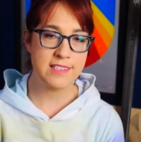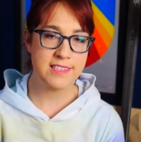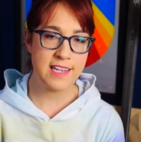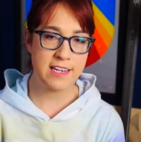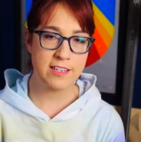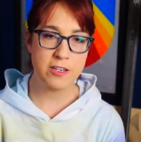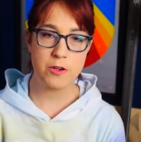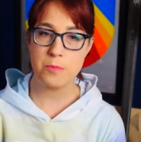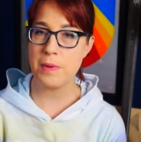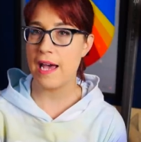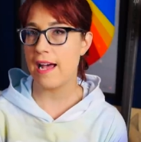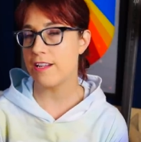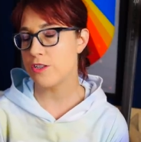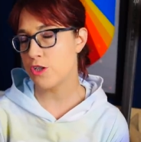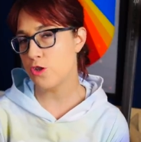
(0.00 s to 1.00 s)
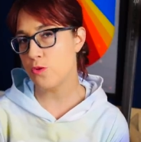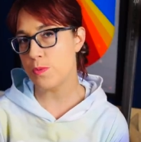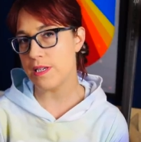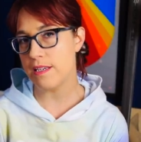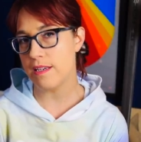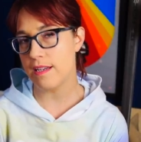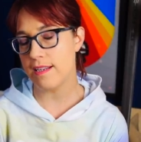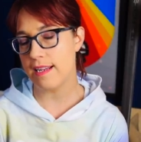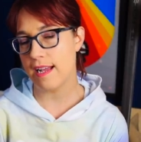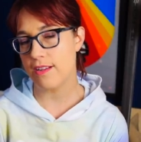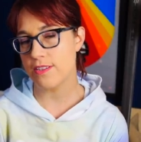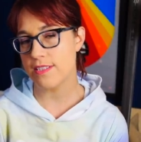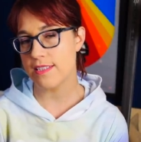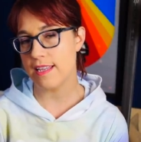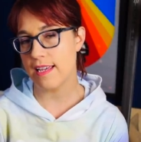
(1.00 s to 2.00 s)
Senator Pat Toomey
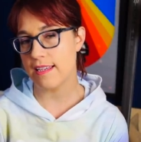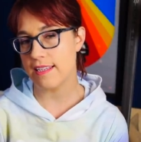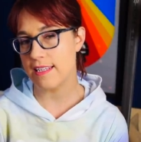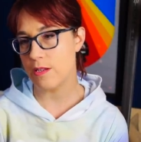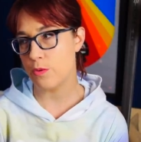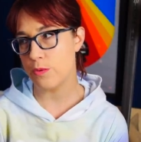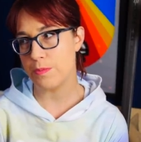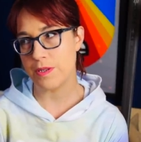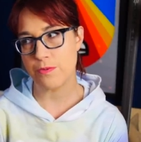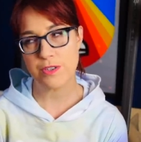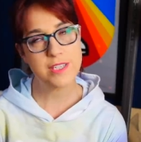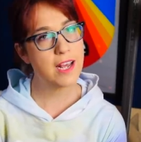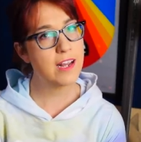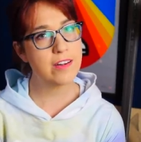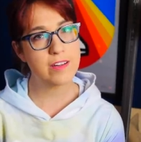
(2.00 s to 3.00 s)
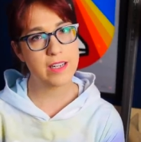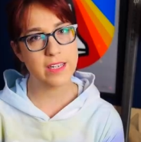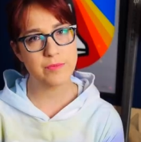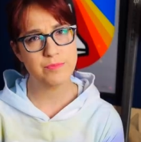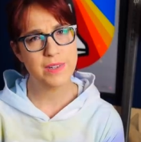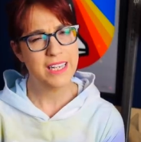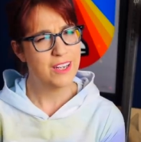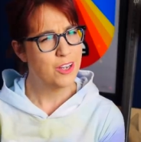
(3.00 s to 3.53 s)
announced that he would be retiring.